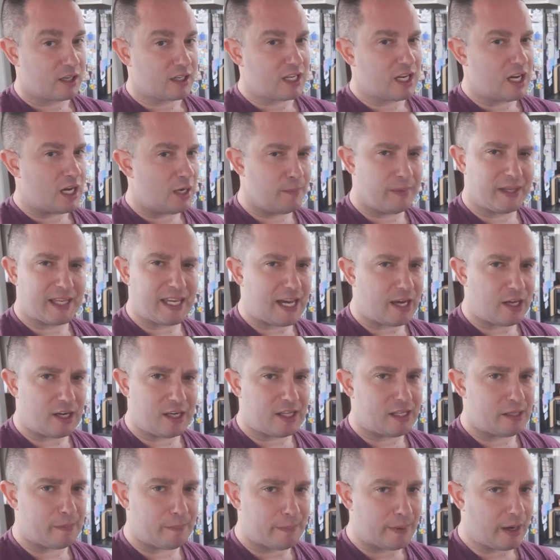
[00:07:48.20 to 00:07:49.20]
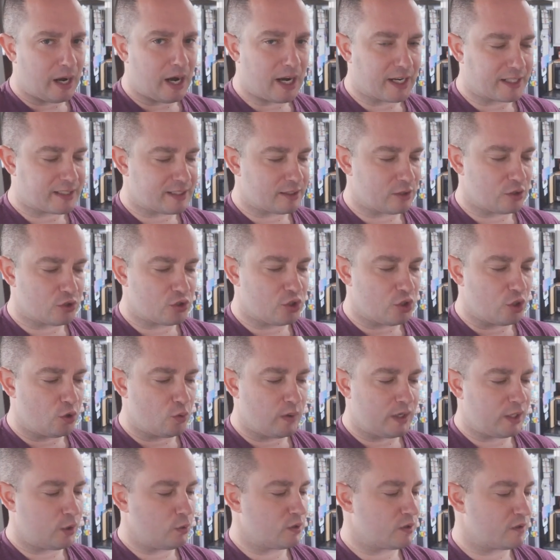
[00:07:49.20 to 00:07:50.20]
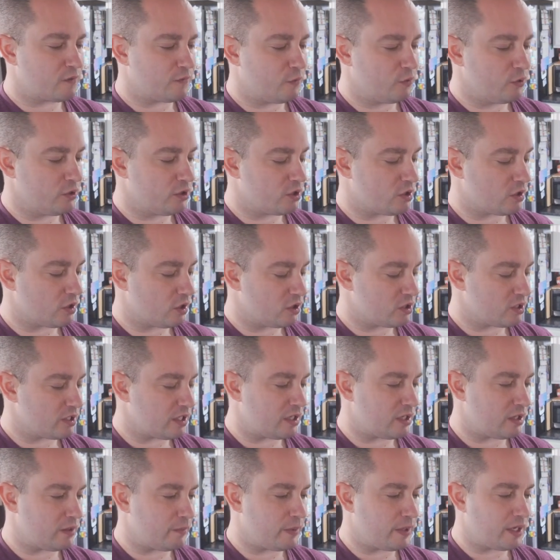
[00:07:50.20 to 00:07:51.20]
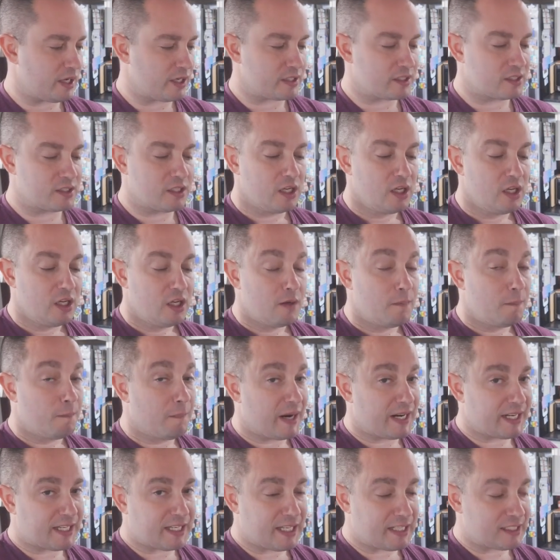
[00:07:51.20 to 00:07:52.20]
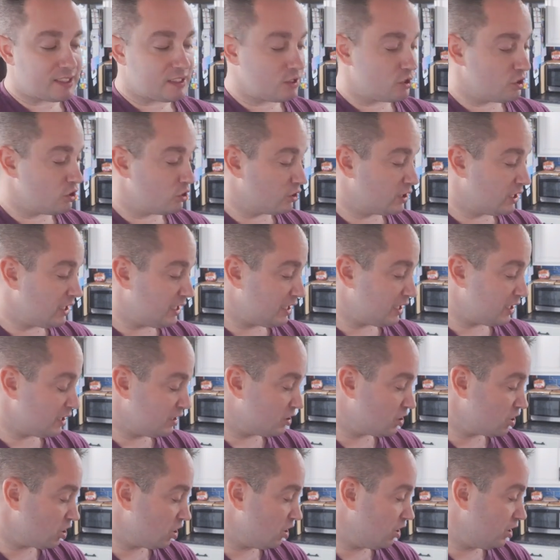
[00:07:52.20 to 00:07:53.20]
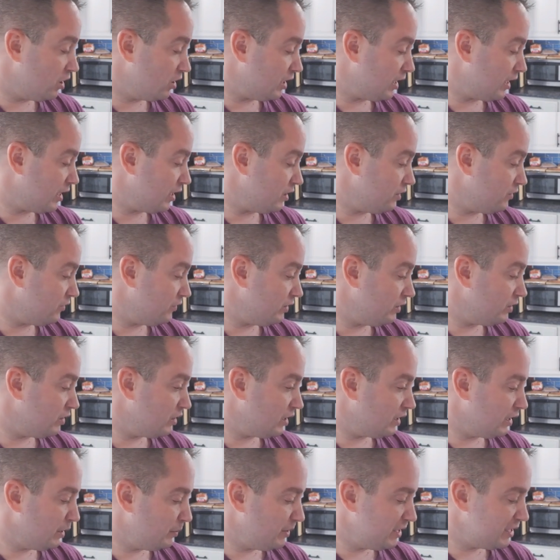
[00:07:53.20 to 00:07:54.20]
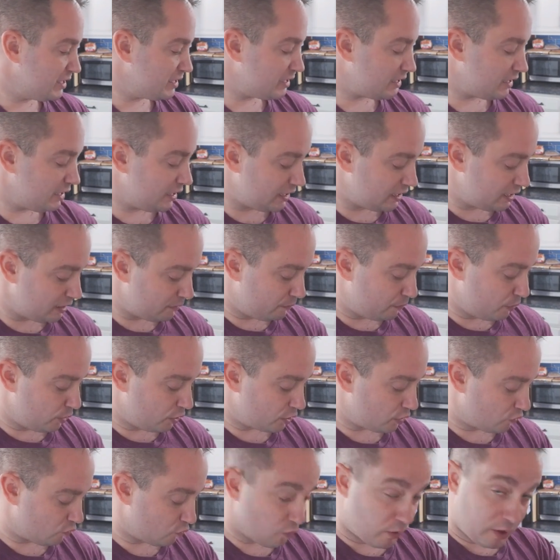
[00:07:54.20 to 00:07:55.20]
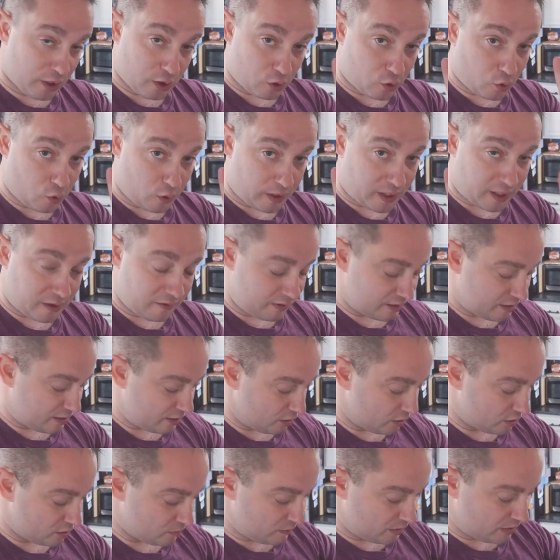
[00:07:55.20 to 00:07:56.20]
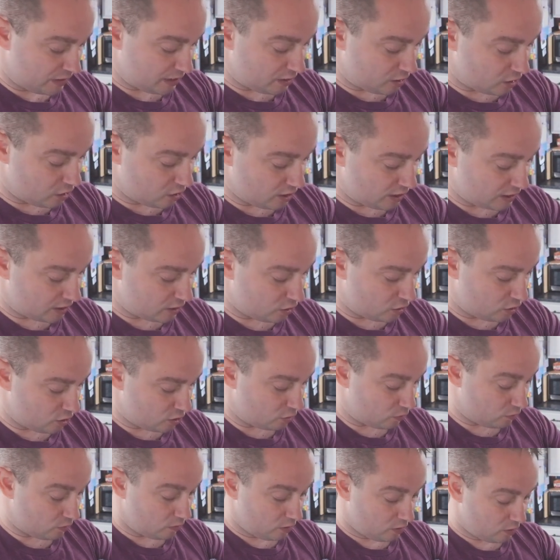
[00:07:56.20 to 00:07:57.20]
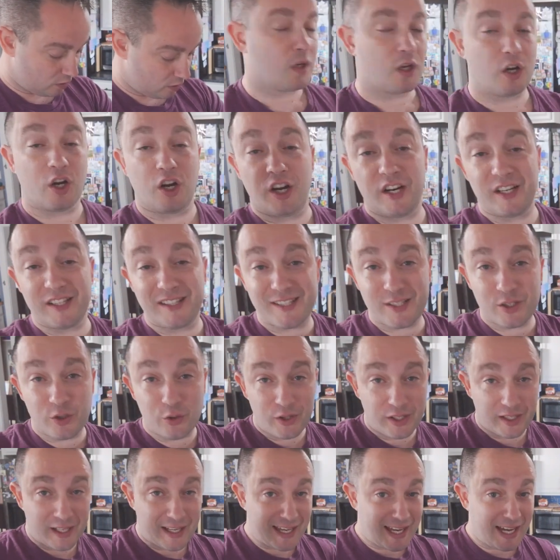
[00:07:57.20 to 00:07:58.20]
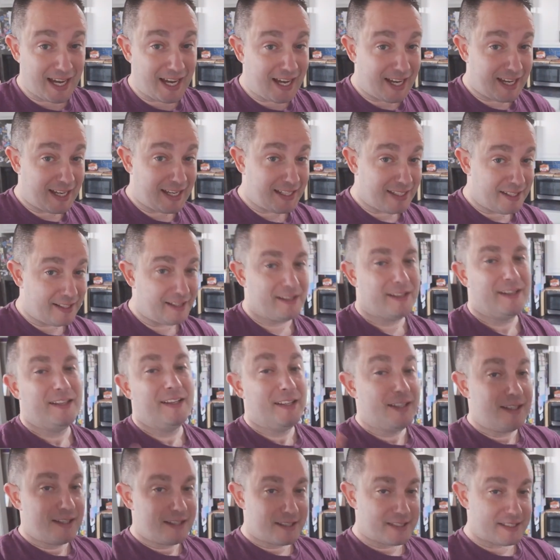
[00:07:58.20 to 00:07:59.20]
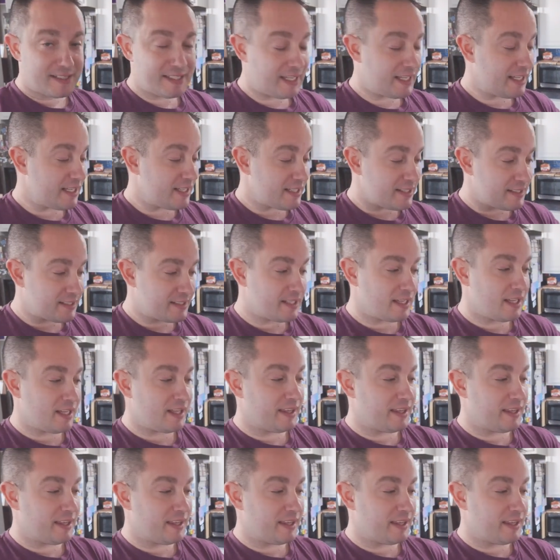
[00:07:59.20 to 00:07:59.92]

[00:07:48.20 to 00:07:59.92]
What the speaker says: coming out of the box. There's no way it was fully charged out of the box. My guess is you're getting a ton out of it. Let me see in the book real quick if it tells me, and I'll let you know. All right, so the guide says